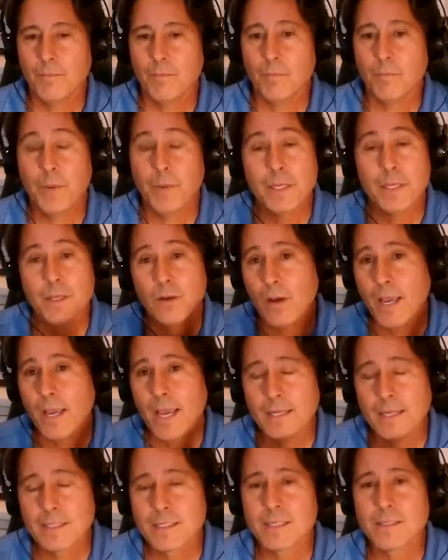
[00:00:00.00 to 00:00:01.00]
But I
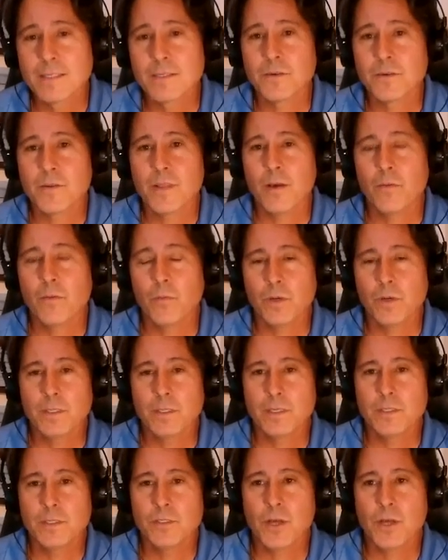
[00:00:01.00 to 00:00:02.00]
had a sister that worked
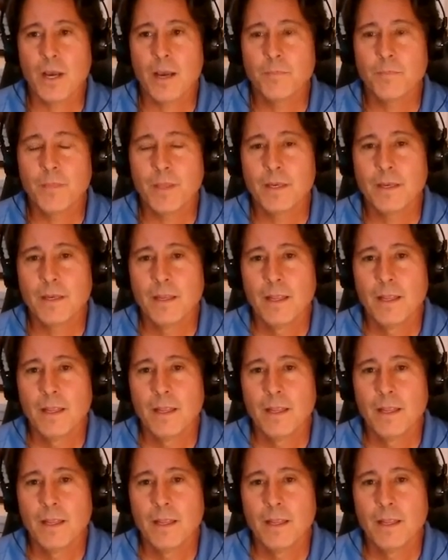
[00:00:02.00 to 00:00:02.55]
in a job that,